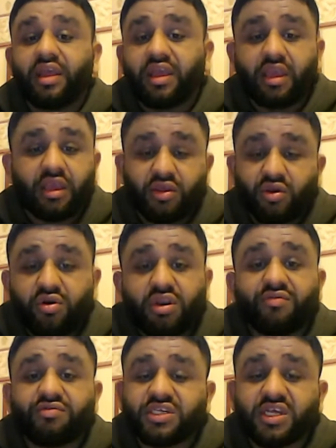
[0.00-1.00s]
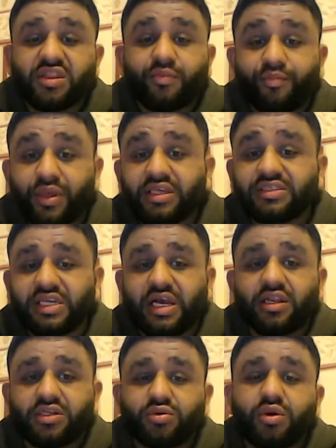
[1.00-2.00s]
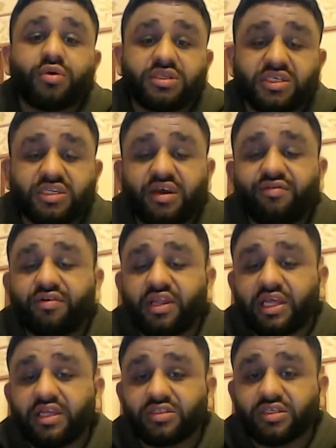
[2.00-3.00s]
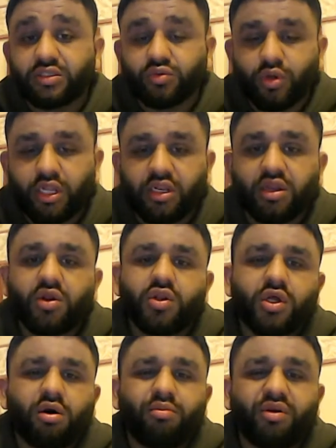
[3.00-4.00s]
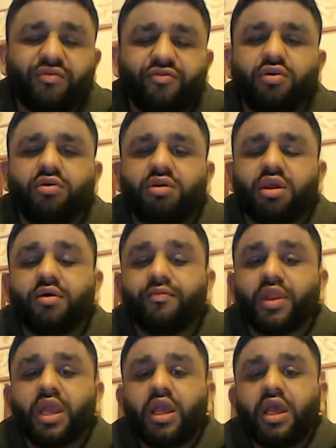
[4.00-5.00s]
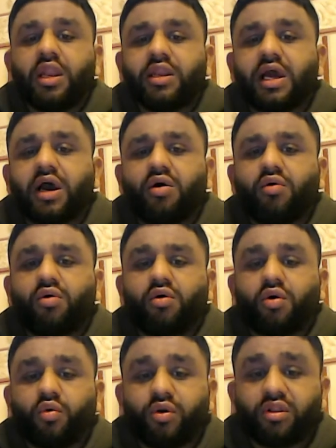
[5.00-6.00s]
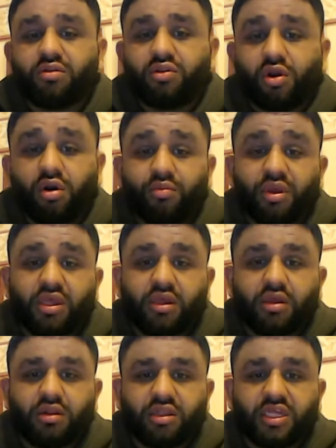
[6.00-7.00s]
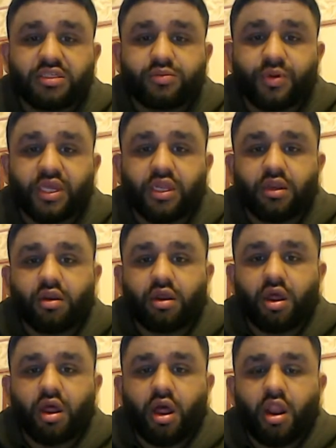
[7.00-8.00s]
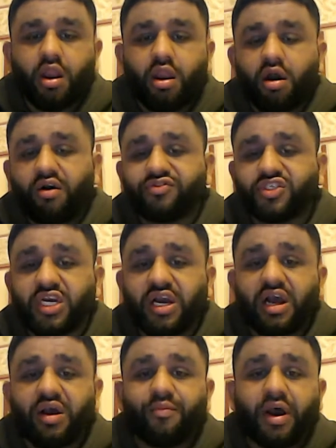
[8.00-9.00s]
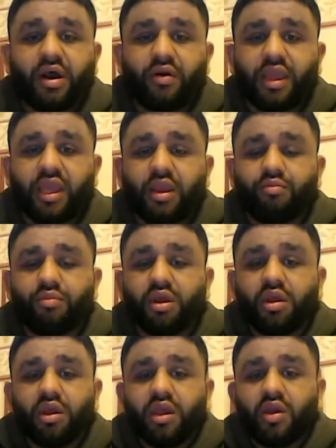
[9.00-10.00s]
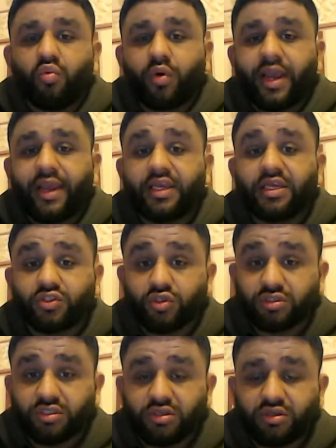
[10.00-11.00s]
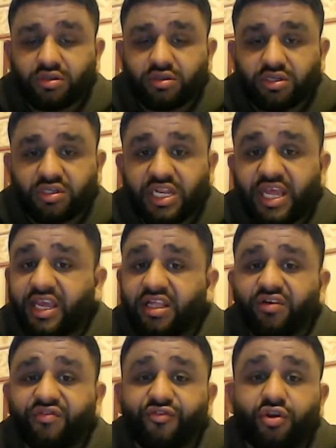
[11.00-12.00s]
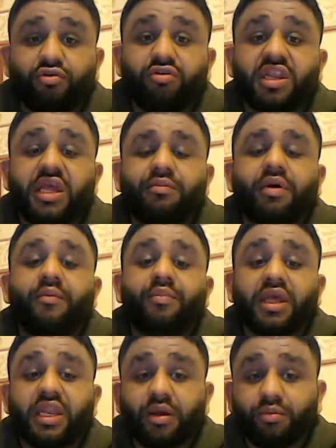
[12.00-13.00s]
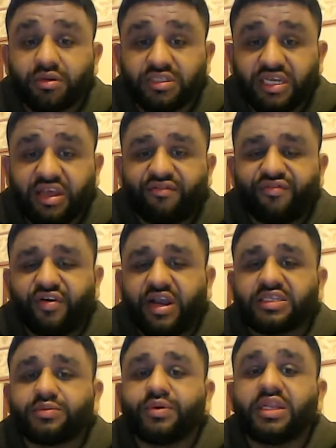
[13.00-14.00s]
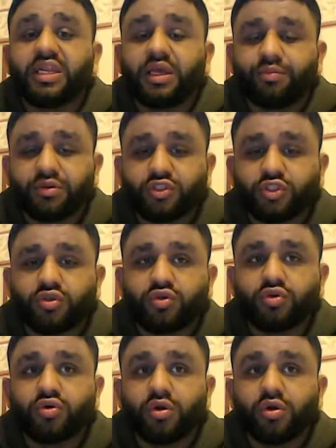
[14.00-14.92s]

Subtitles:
and you could even say the B side as well, which he definitely is as well. Tommy Fury. Now, with Tommy, there's been a lot of chat about him where he's just taking the Fury name and being able to get fights, being able to,